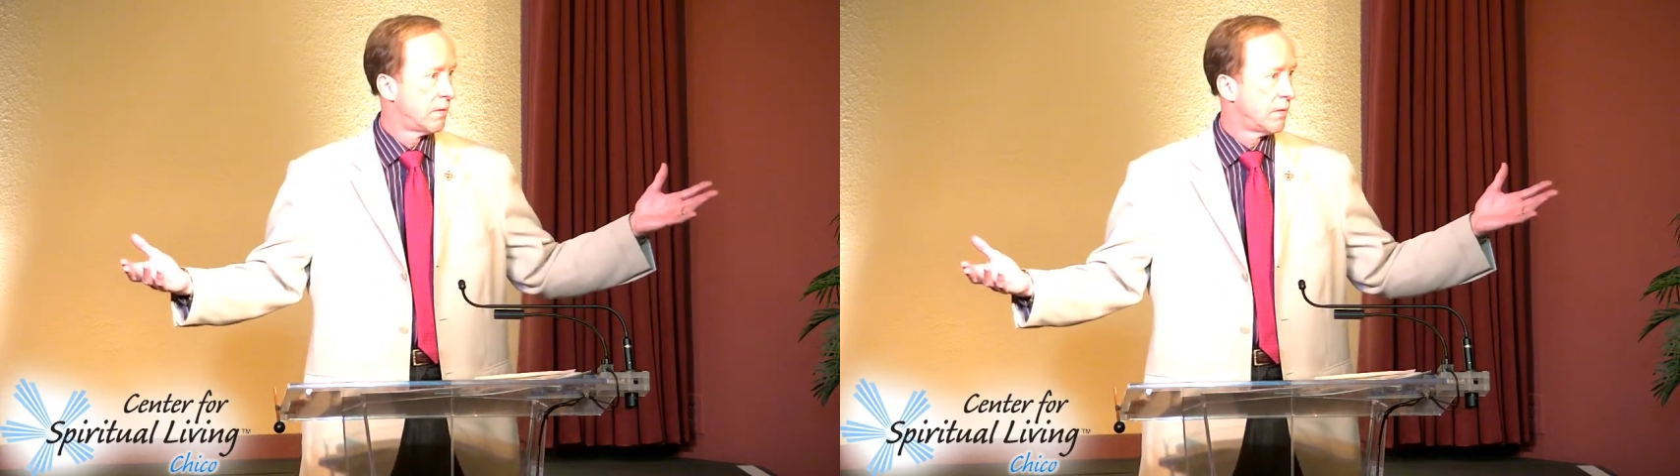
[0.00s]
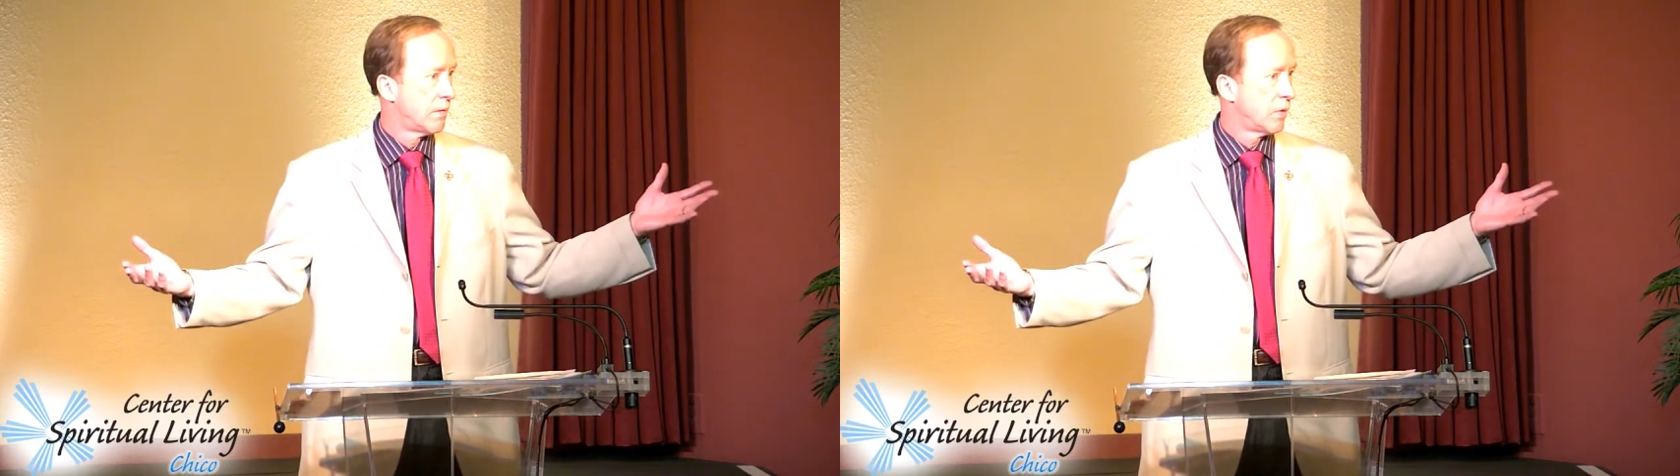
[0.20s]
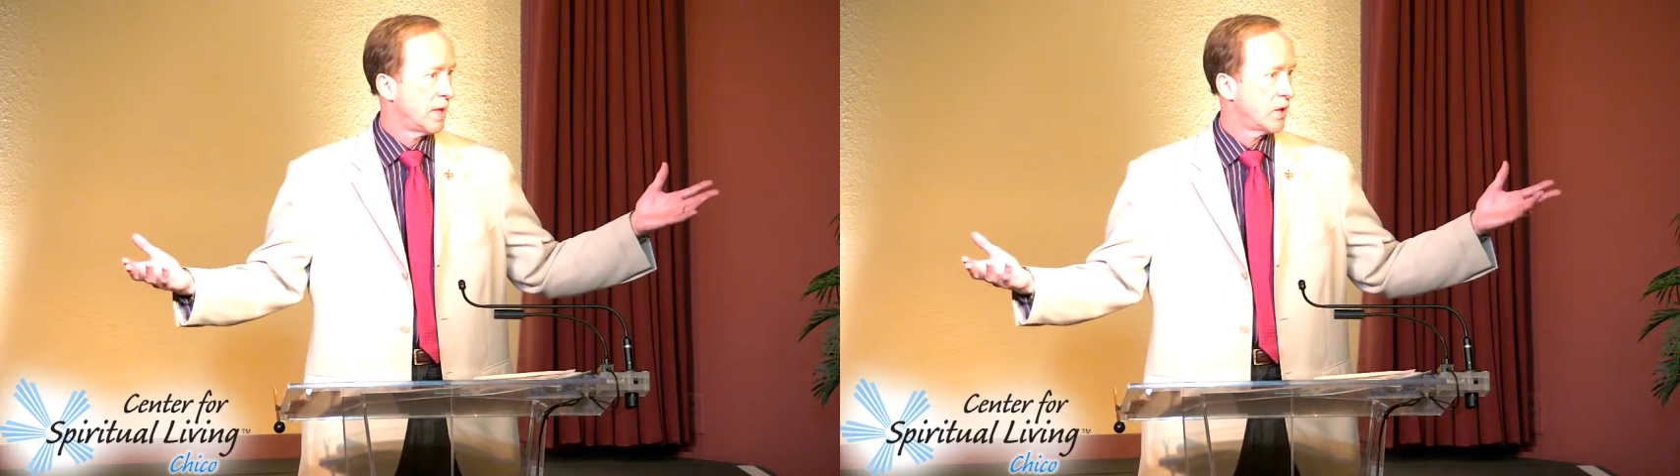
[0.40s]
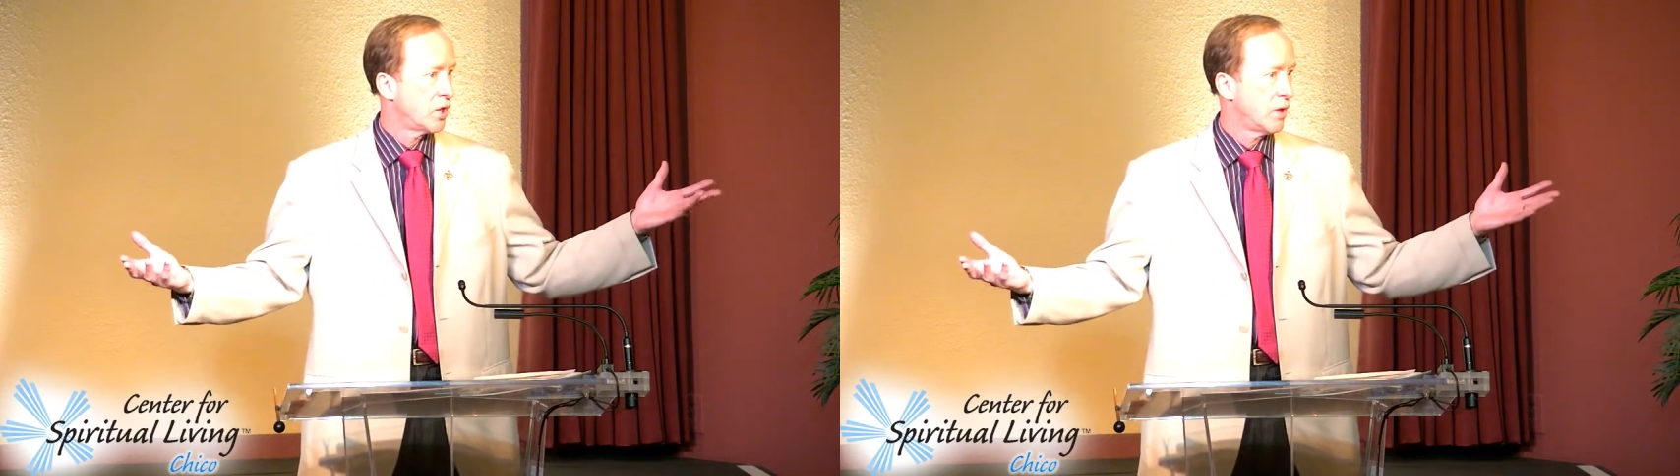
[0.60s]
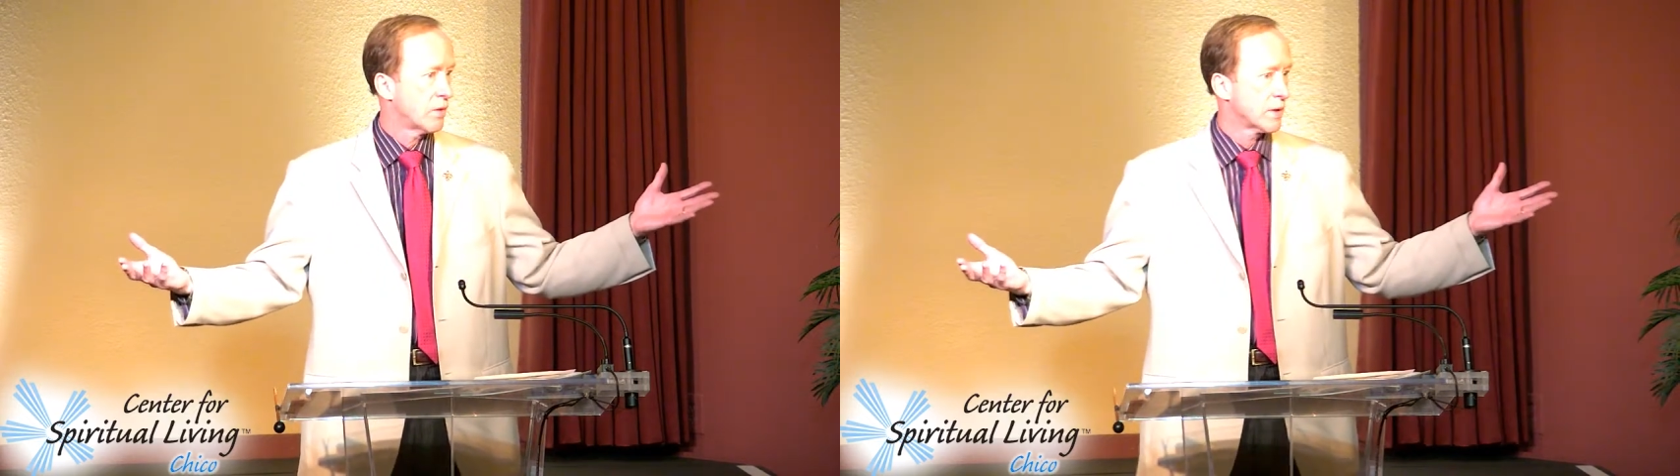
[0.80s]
What do you choose?